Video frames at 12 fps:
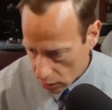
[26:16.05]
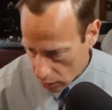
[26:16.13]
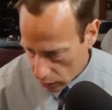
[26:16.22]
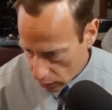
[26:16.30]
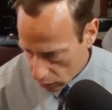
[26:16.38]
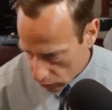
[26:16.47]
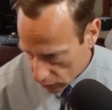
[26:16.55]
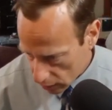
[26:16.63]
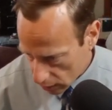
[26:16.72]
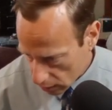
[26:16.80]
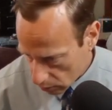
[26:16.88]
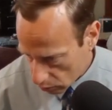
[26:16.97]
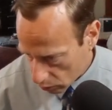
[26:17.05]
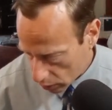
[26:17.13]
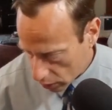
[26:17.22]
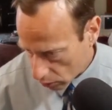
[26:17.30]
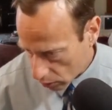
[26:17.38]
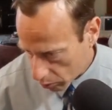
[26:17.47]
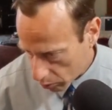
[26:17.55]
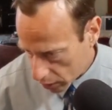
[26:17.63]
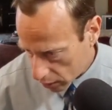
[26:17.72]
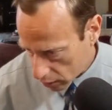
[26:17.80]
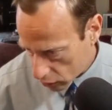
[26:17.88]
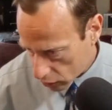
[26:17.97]
and then you say we don't want
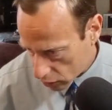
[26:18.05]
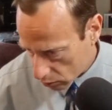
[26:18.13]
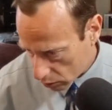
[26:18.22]
PNG,